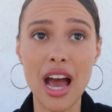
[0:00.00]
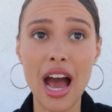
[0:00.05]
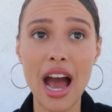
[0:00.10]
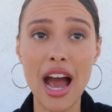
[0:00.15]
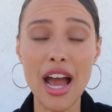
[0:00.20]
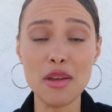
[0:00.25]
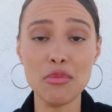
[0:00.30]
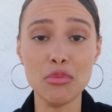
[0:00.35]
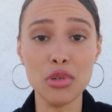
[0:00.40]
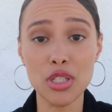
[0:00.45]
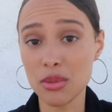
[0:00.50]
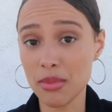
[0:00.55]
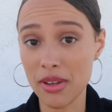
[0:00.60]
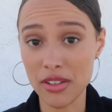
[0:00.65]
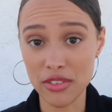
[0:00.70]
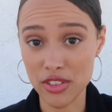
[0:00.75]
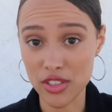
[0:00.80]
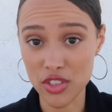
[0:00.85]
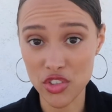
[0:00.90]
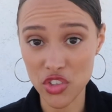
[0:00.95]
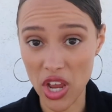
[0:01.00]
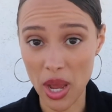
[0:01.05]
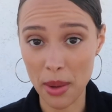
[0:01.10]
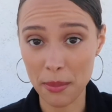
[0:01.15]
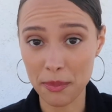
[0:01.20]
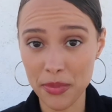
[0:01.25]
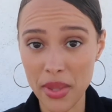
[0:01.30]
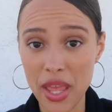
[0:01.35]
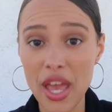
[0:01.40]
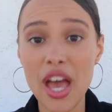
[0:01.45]
I booked my first job.
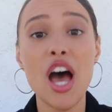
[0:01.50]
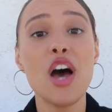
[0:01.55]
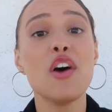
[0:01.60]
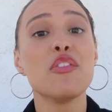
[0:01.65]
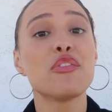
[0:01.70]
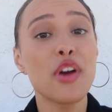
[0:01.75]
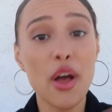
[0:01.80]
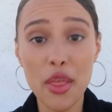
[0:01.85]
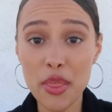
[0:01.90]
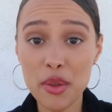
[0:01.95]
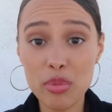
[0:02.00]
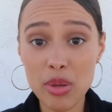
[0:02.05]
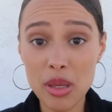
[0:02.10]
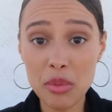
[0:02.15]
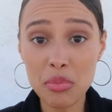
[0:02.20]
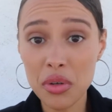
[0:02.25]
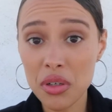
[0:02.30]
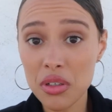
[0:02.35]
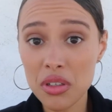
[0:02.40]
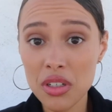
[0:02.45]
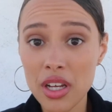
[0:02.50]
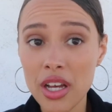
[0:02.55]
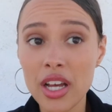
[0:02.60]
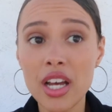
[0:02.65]
For other people,